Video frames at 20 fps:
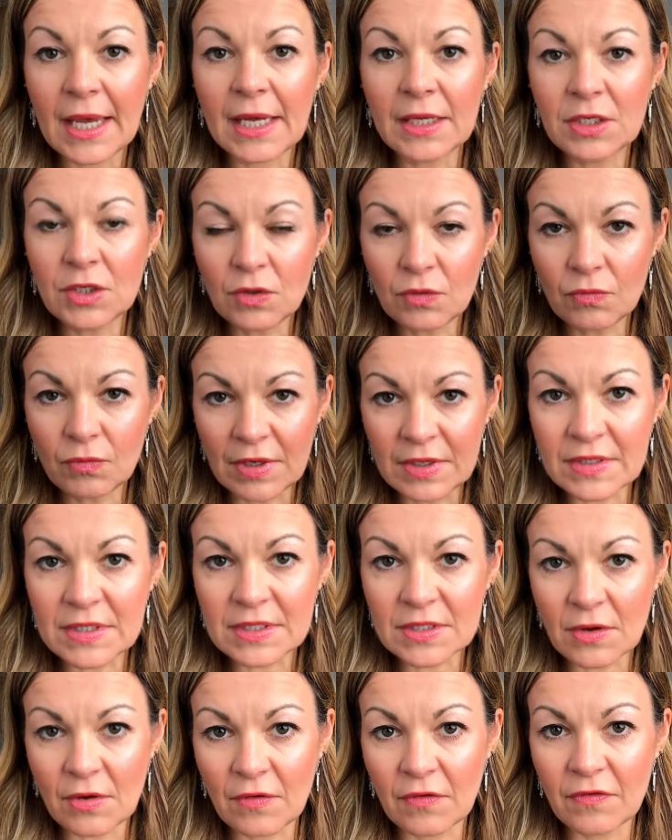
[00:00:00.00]
and you
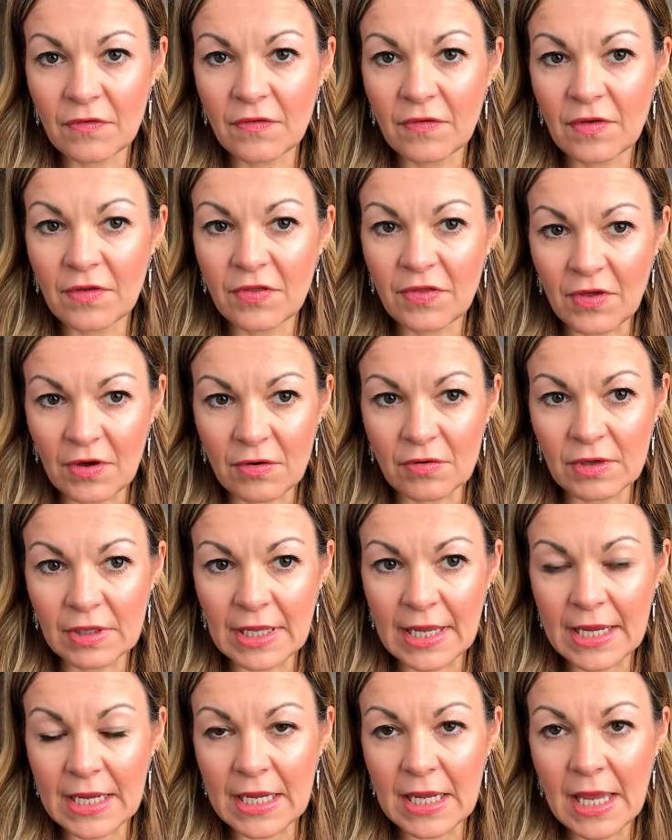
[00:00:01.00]
rinse off
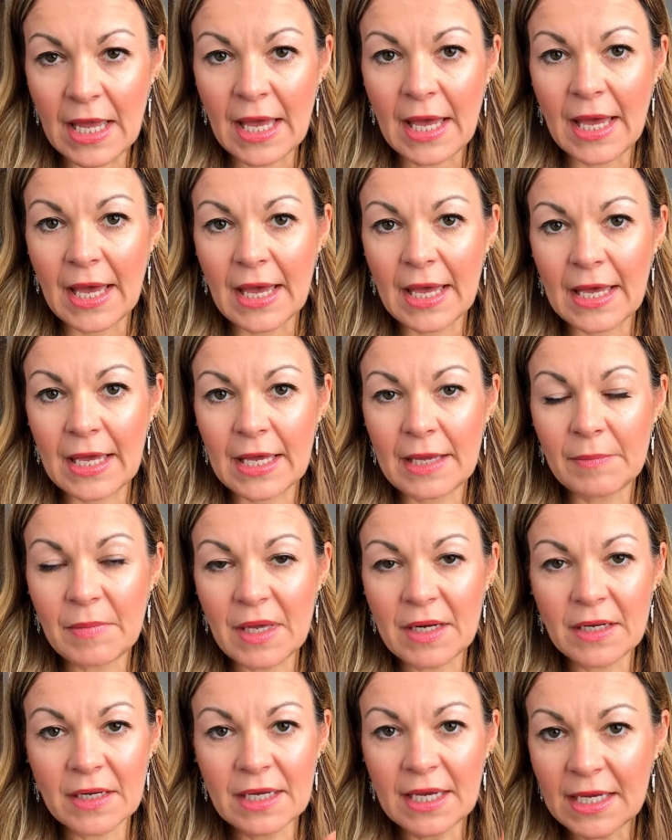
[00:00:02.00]
thoroughly. And
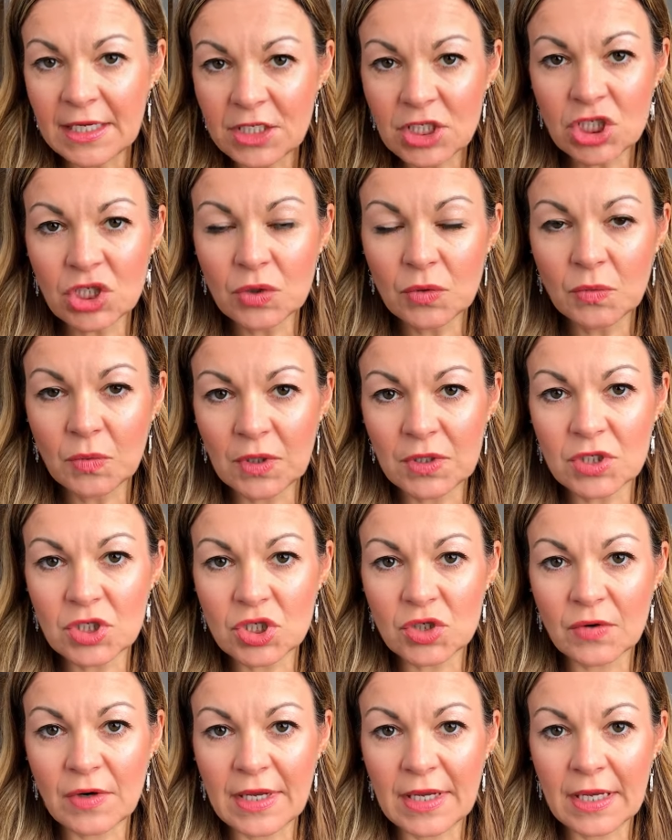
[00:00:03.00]
in case you're
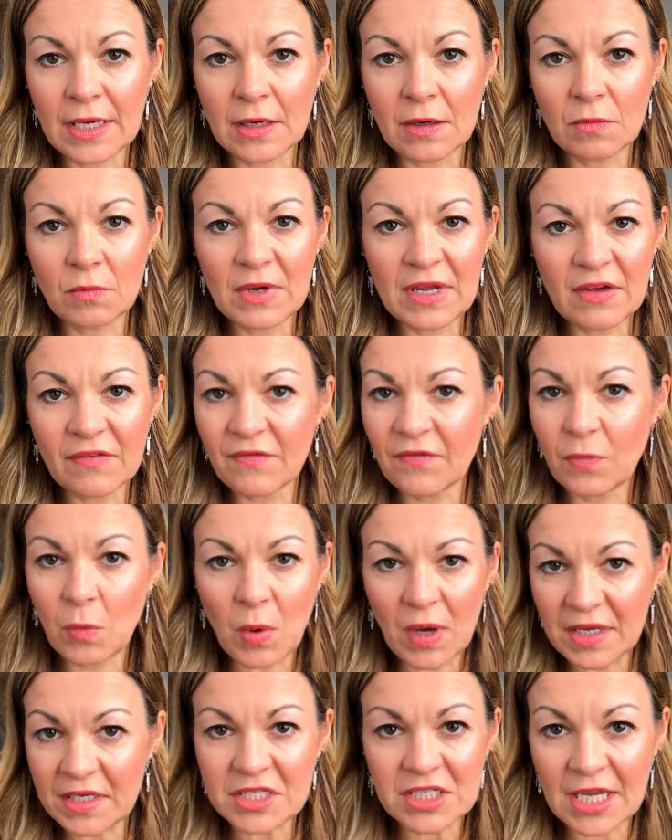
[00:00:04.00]
wondering, we have
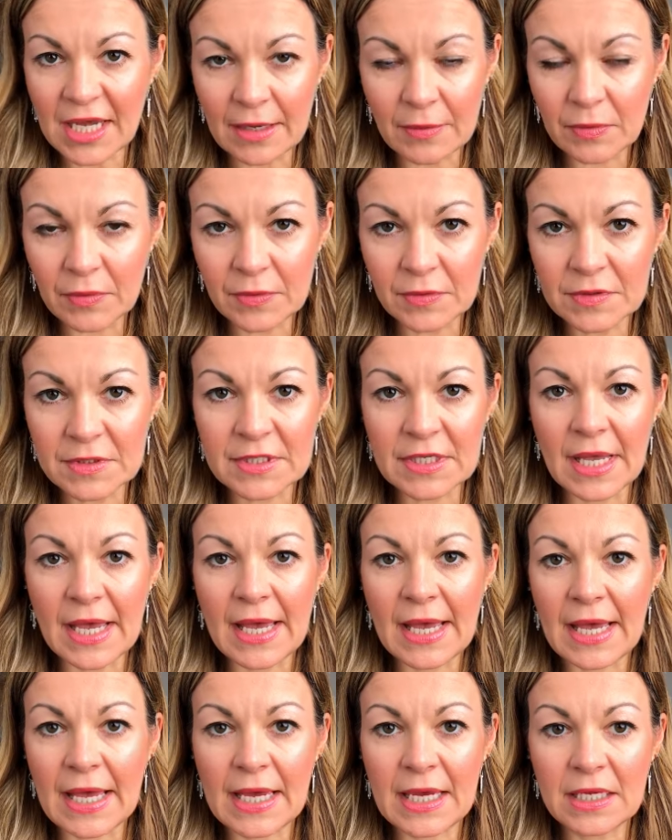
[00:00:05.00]
white towels
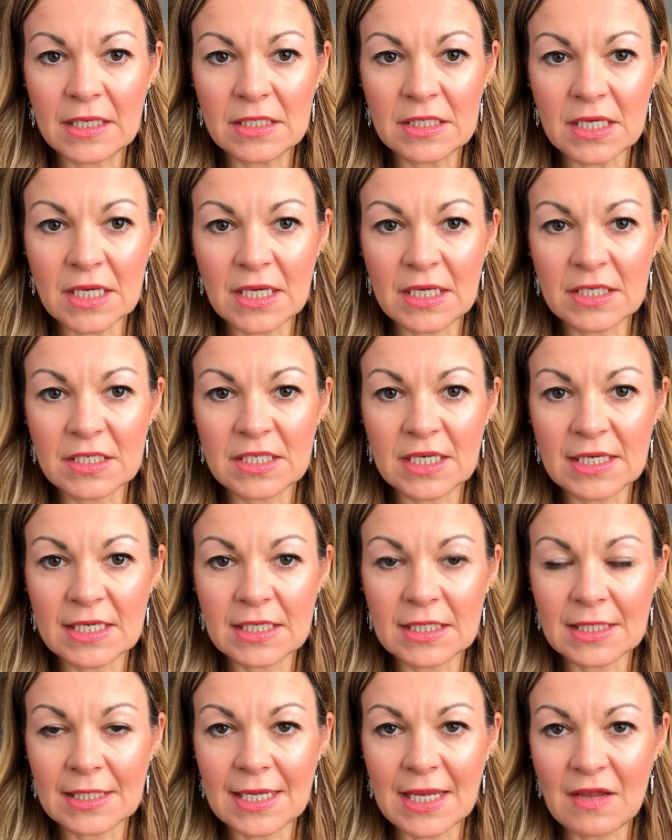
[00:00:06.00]
and it
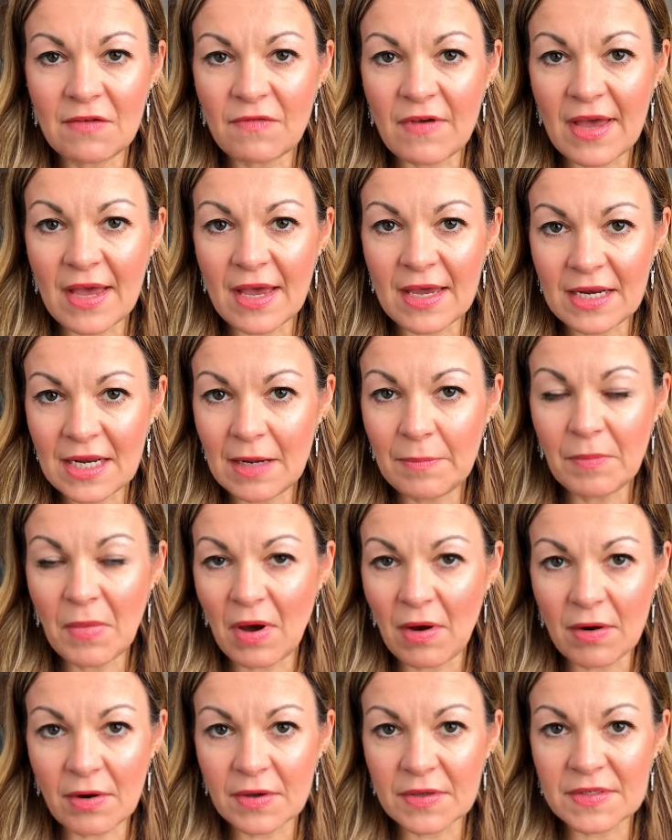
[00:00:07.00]
didn't leave any
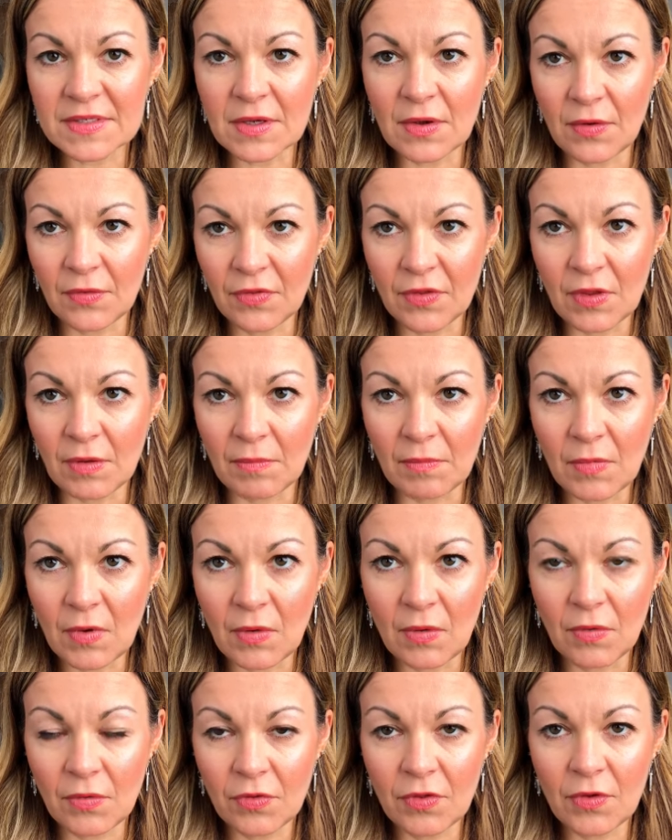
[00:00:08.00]
marks on them,
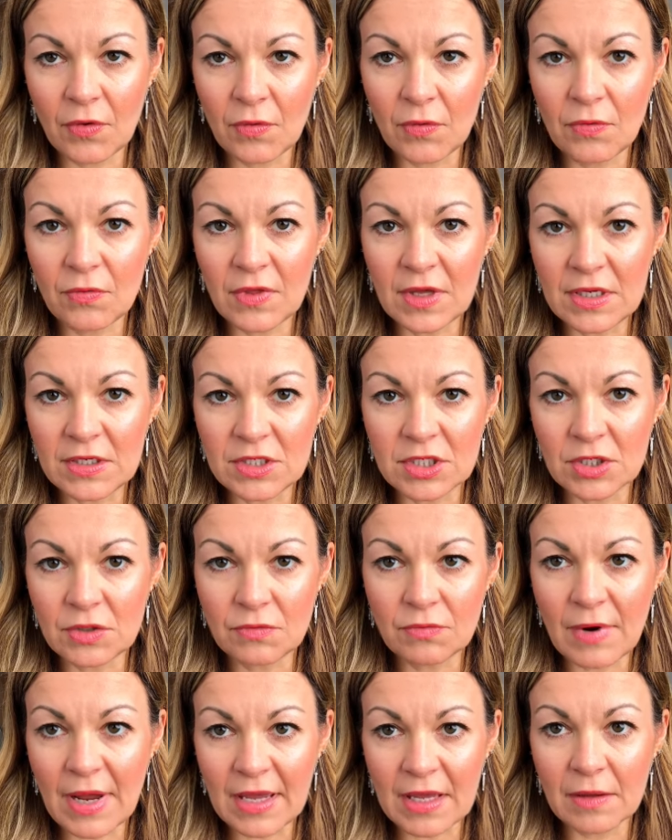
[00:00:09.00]
although they
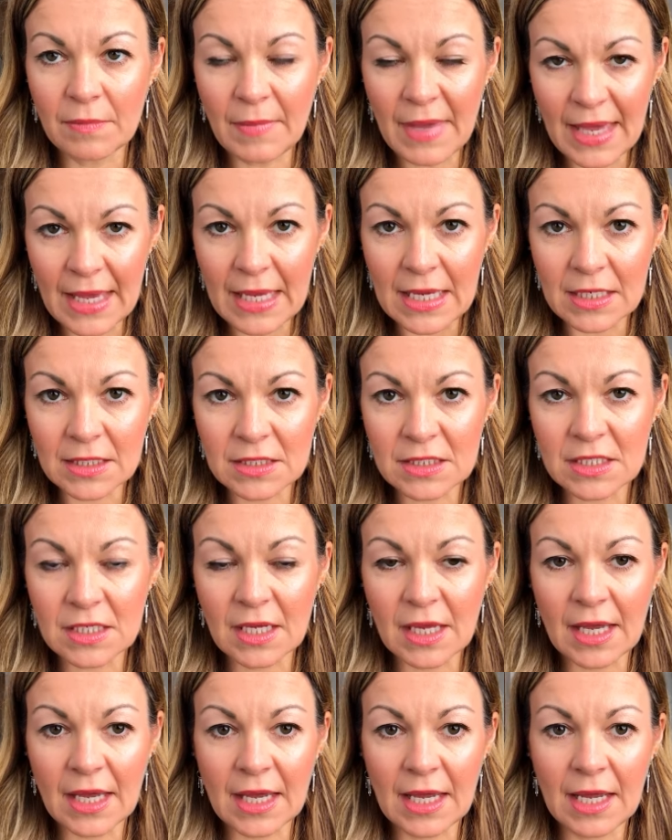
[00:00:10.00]
do recommend
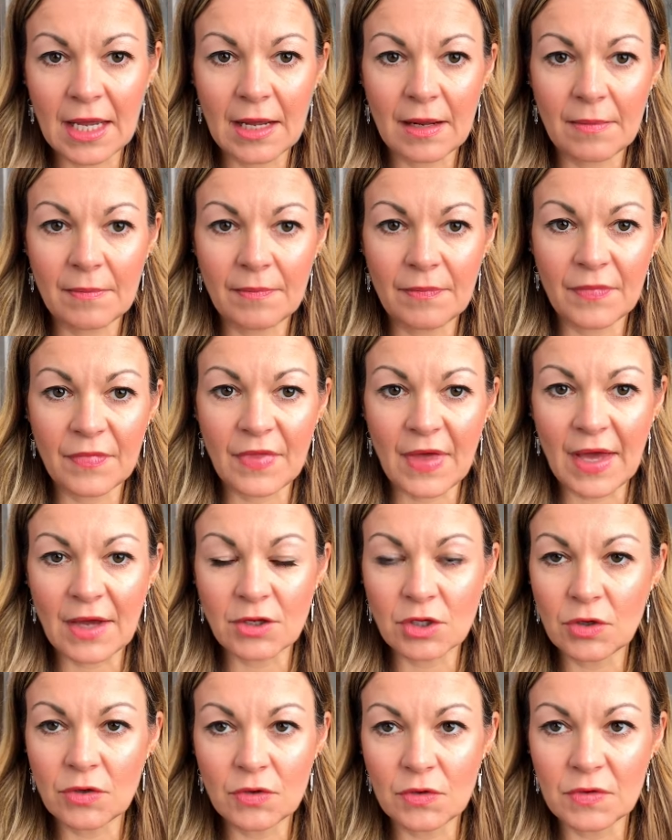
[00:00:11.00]
that
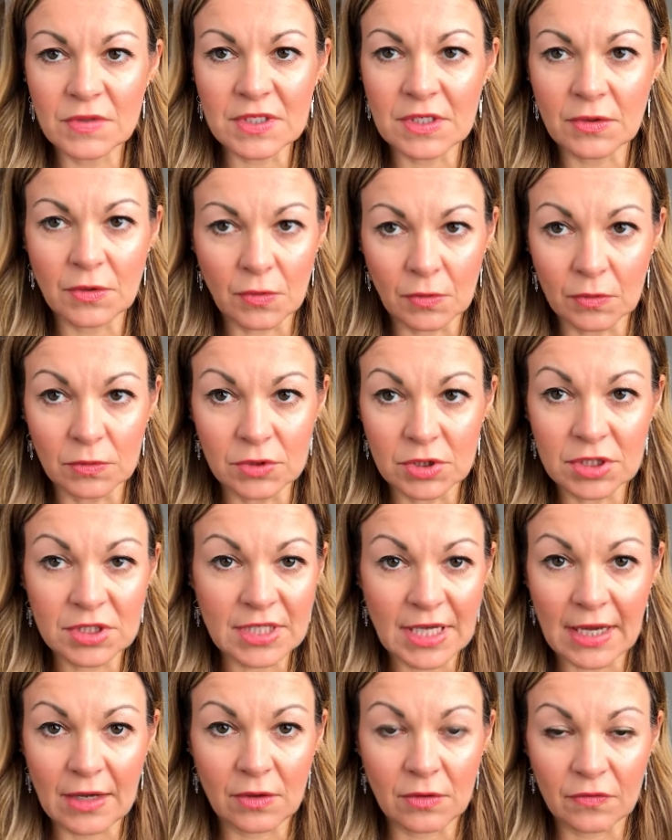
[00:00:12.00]
you use an old
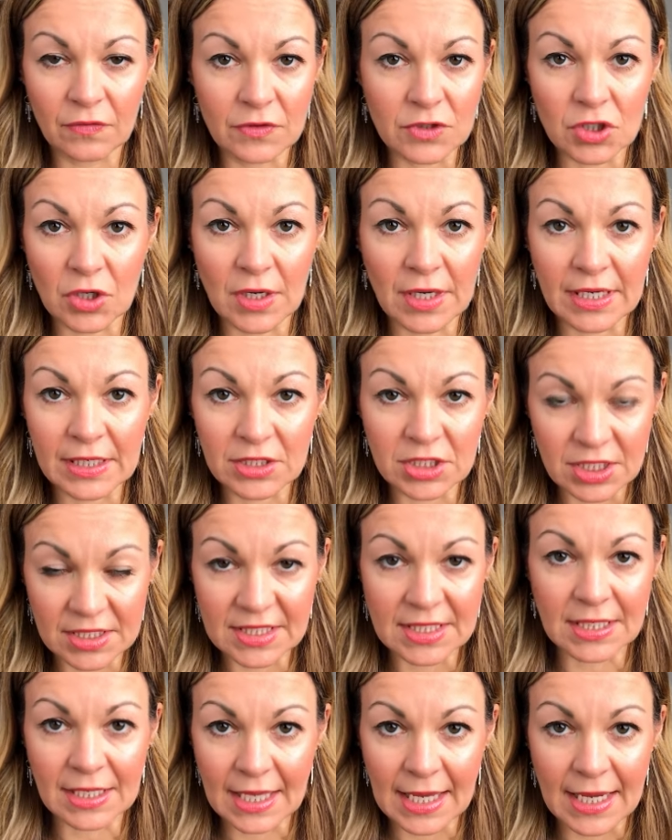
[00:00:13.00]
towel for drying
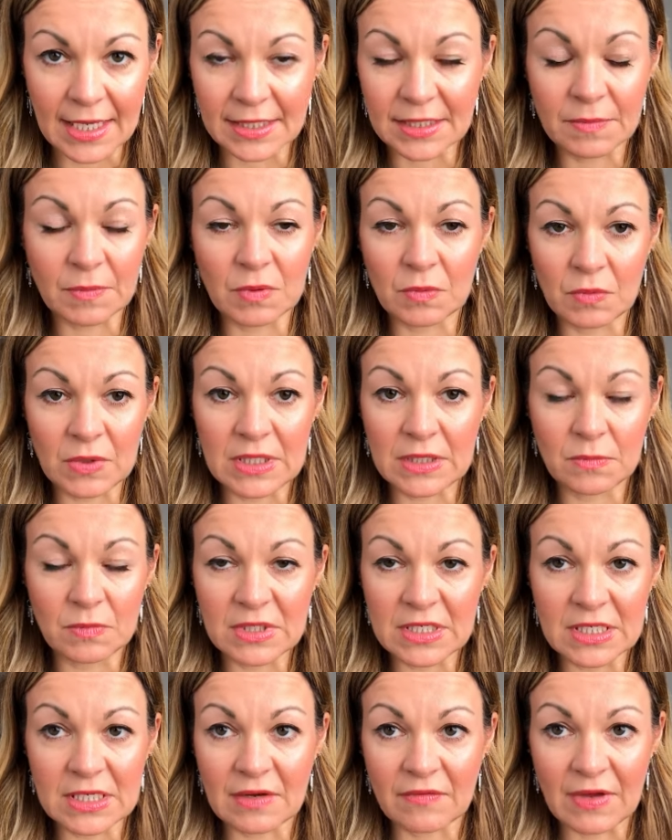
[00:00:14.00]
just in case. But we
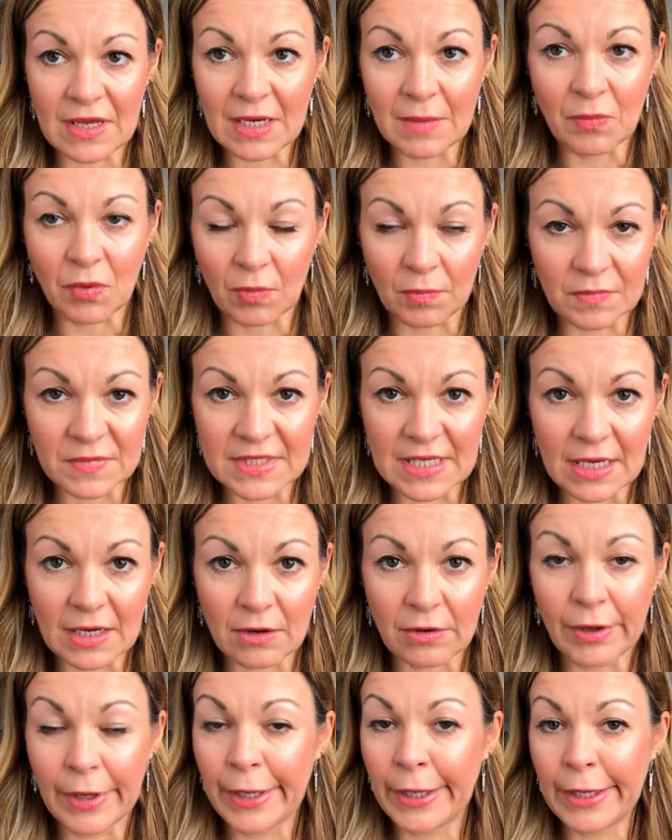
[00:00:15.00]
didn't have any problems
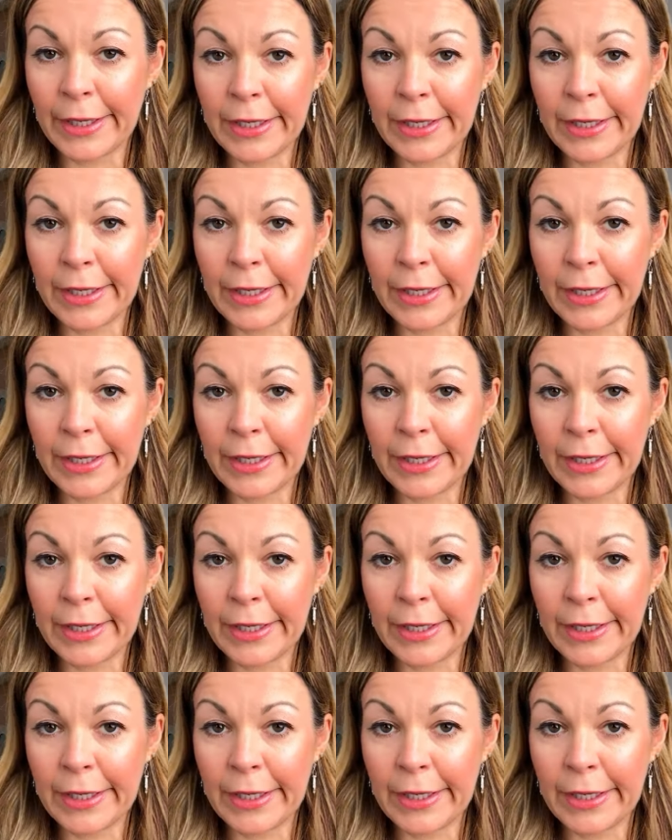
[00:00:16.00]
there.